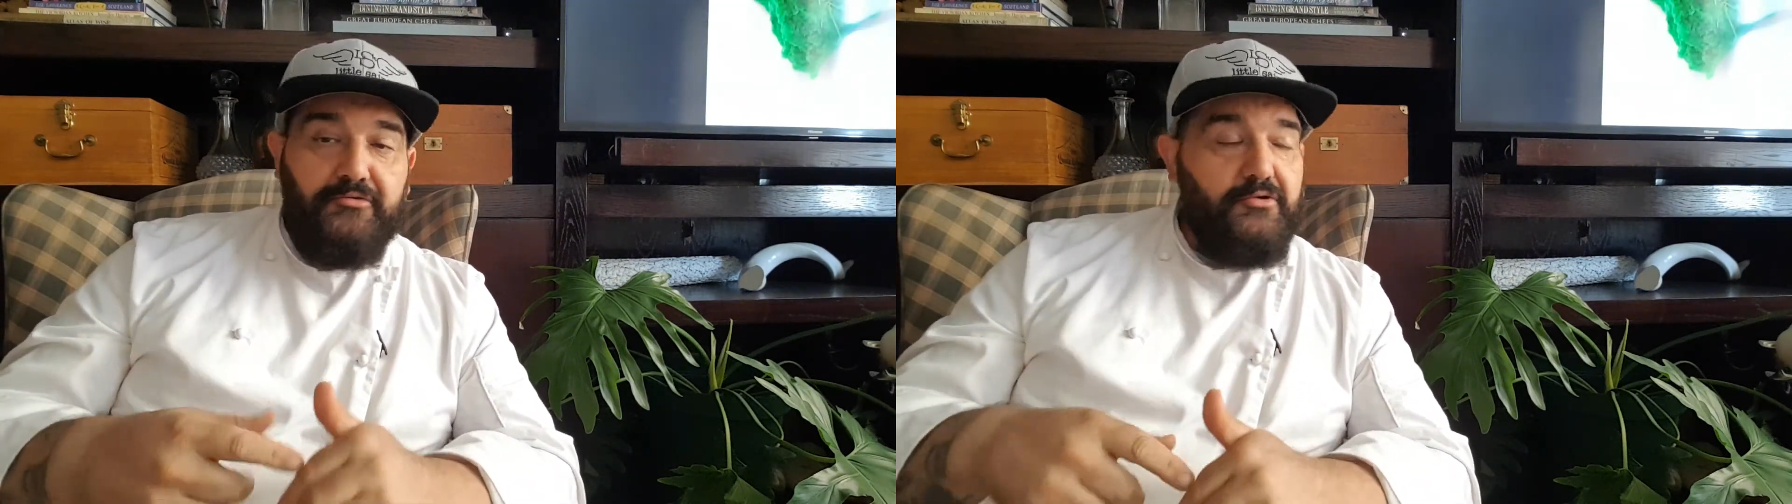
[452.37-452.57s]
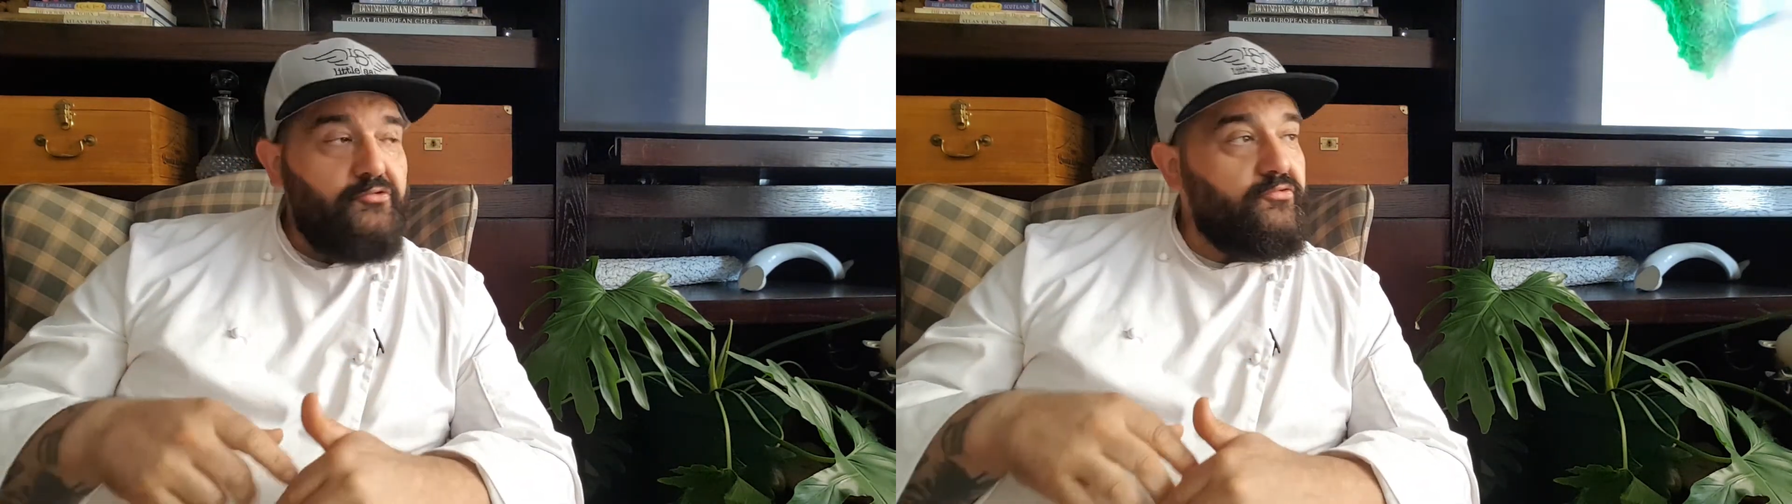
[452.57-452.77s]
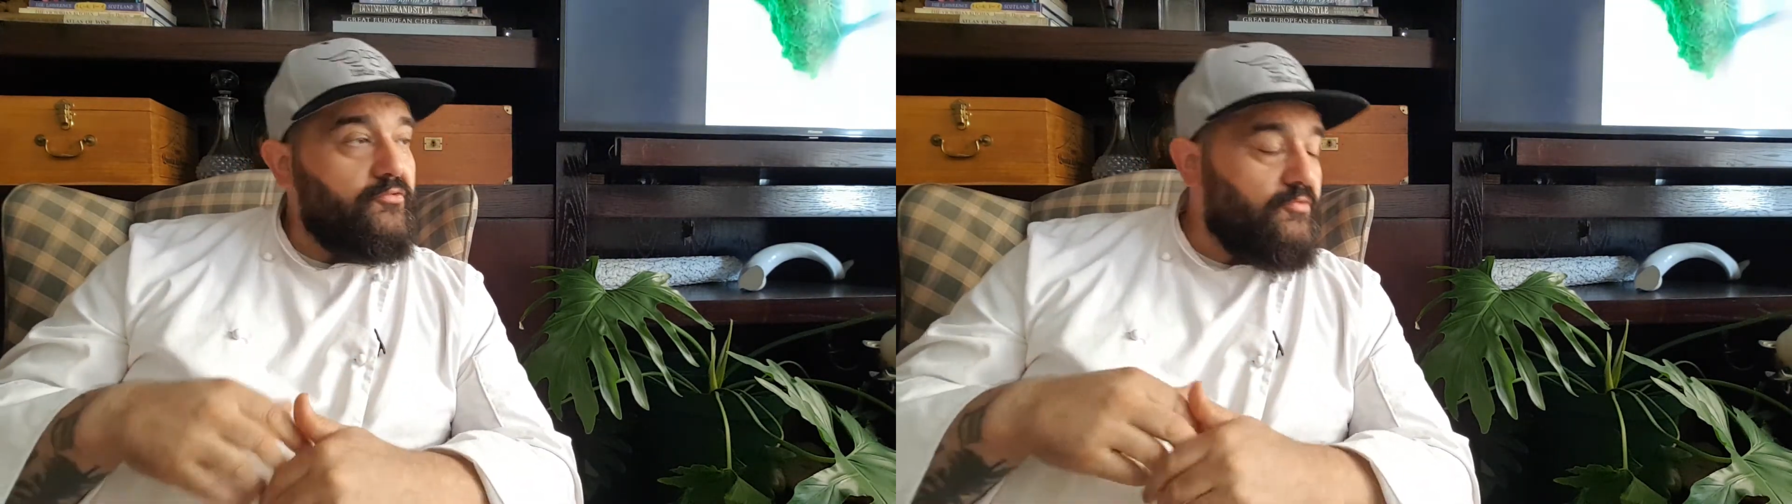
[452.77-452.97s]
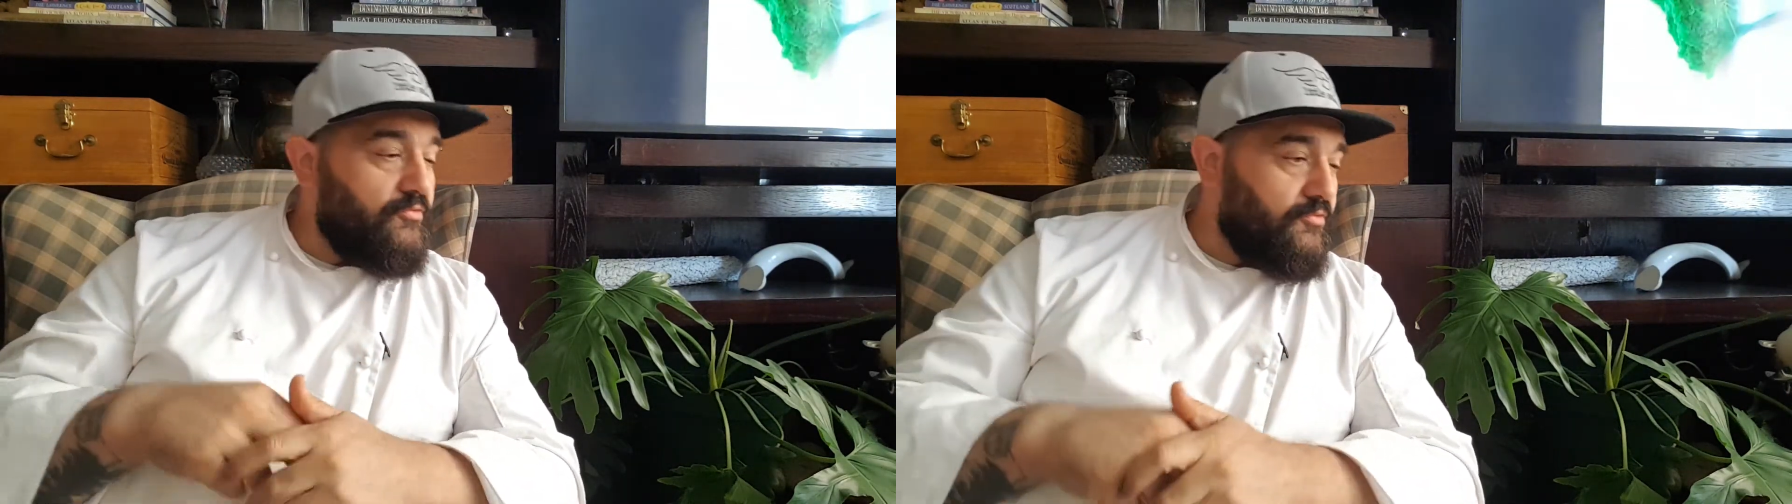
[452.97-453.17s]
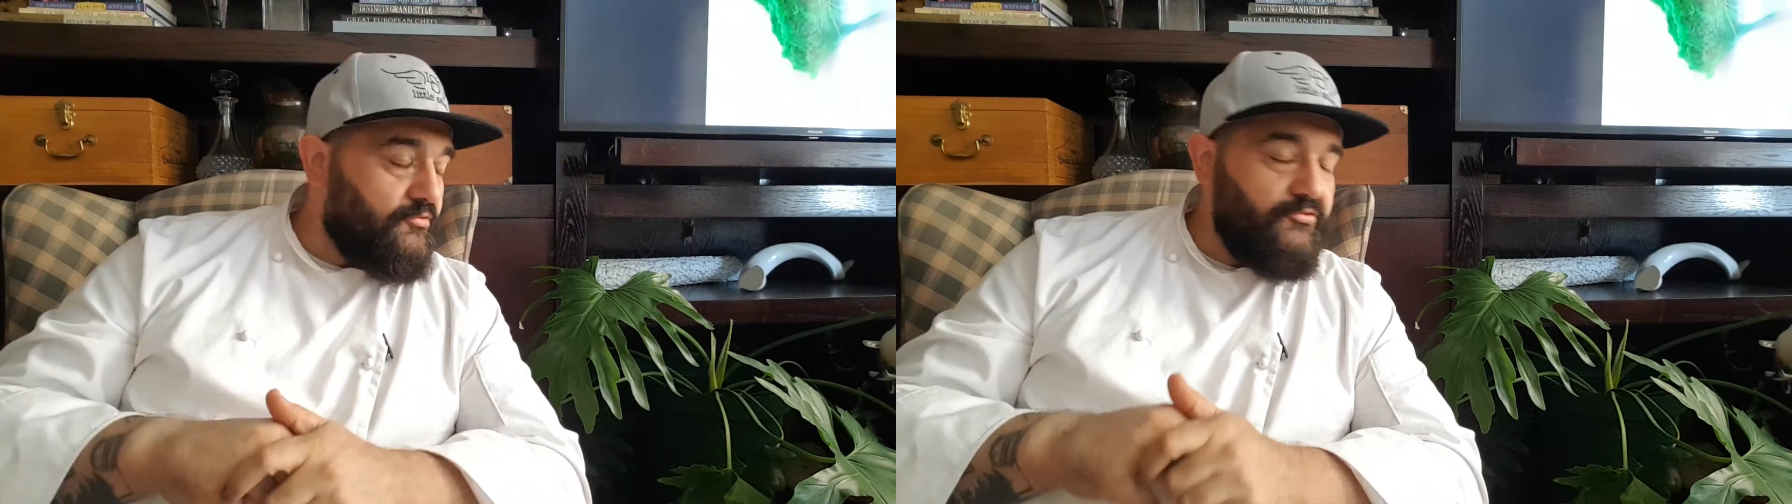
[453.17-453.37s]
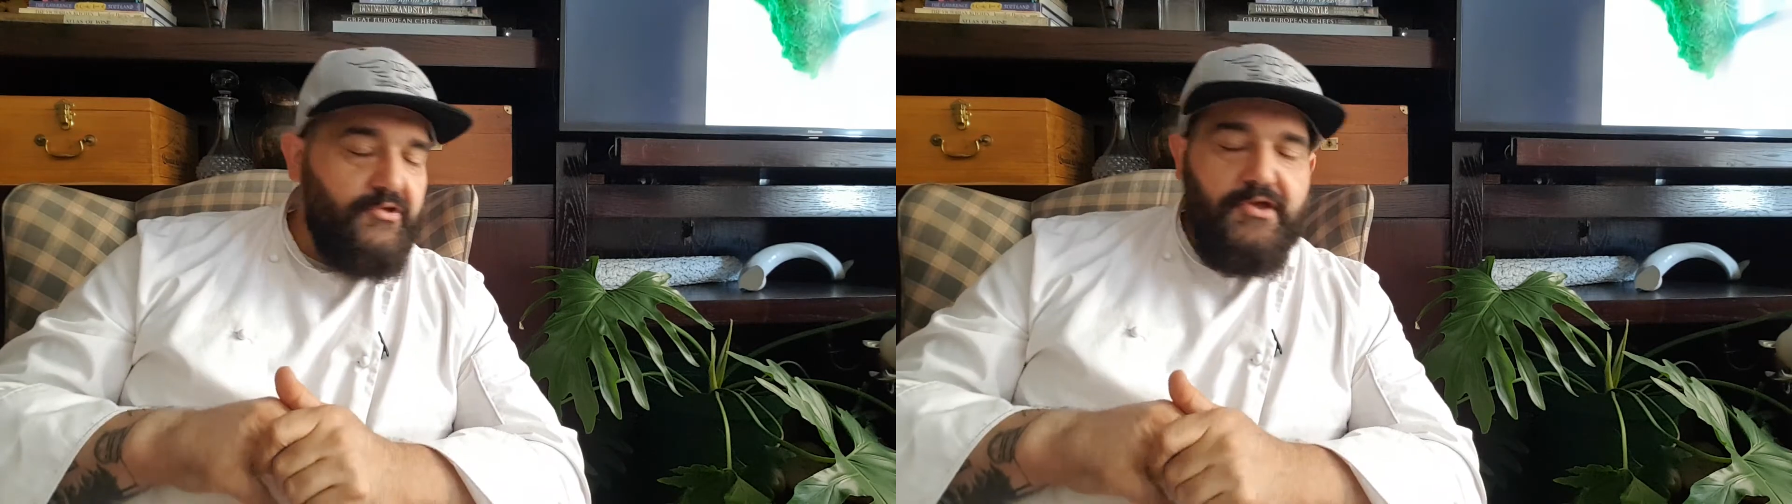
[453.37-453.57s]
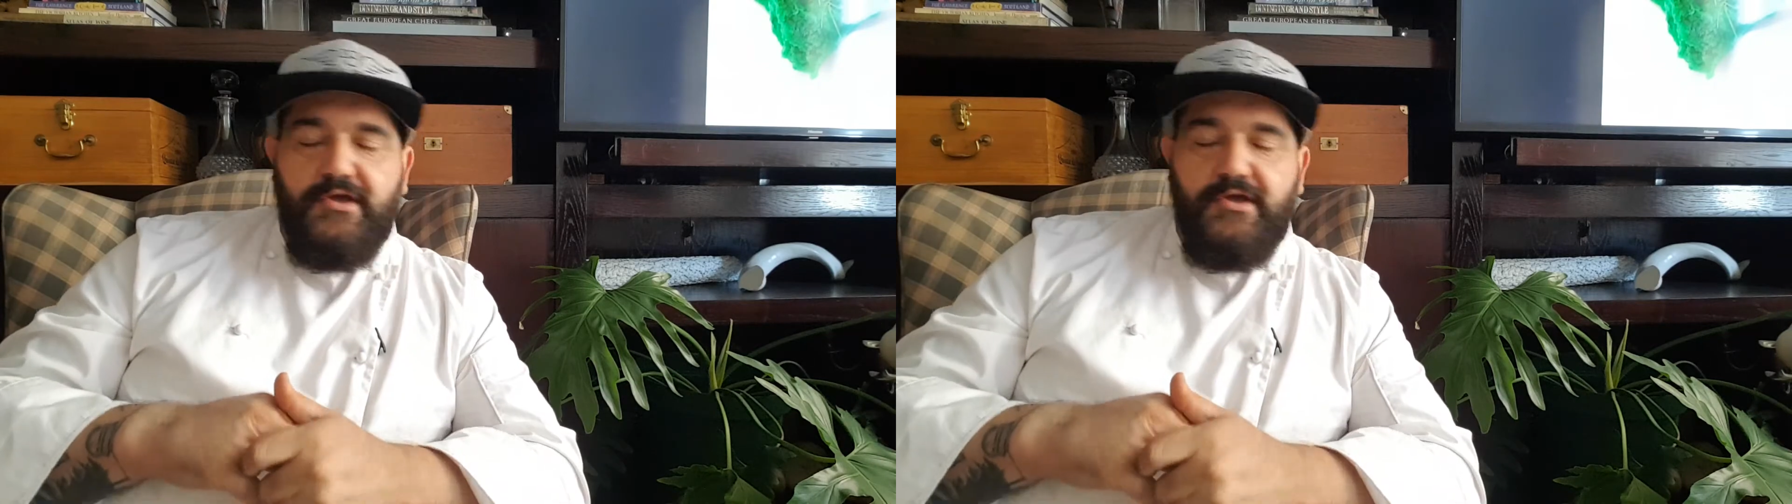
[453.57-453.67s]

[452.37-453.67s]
Rose sauce.